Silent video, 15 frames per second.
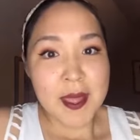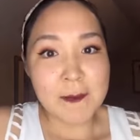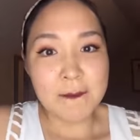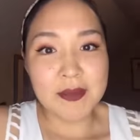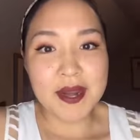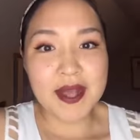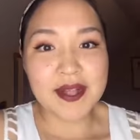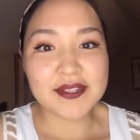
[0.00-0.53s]

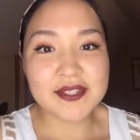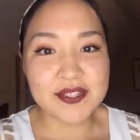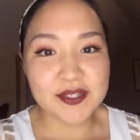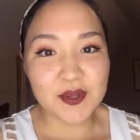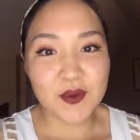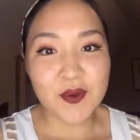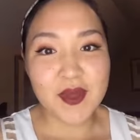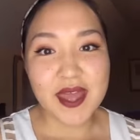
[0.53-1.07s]
But I'll just
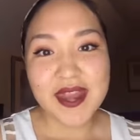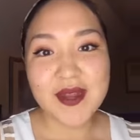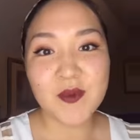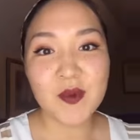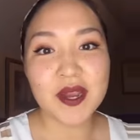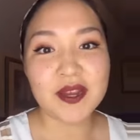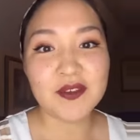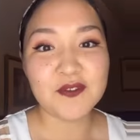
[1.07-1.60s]
go ahead and
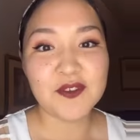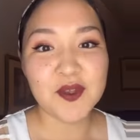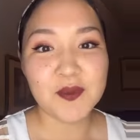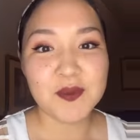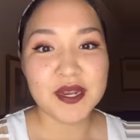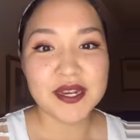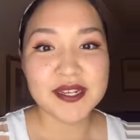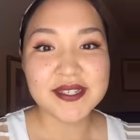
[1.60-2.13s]
wait a few
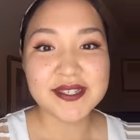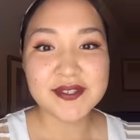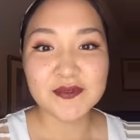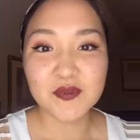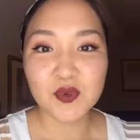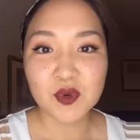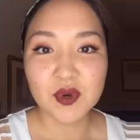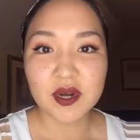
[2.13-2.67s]
minutes
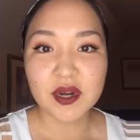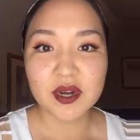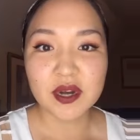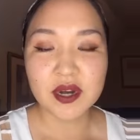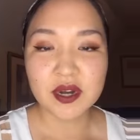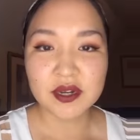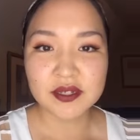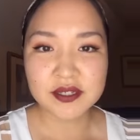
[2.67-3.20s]
for
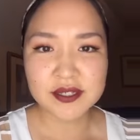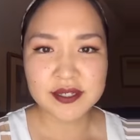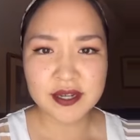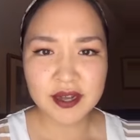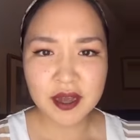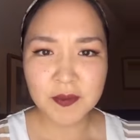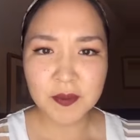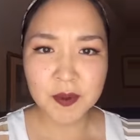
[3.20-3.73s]
just a
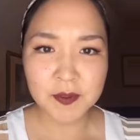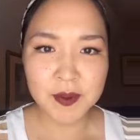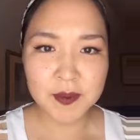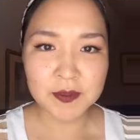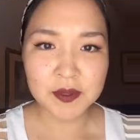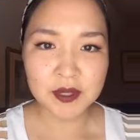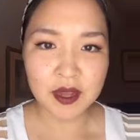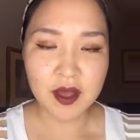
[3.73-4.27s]
couple
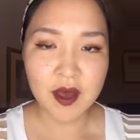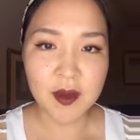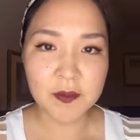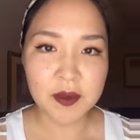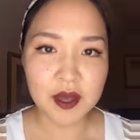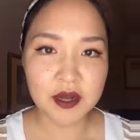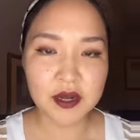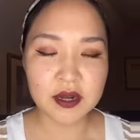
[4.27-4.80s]
people to hop
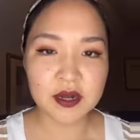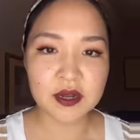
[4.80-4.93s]
on.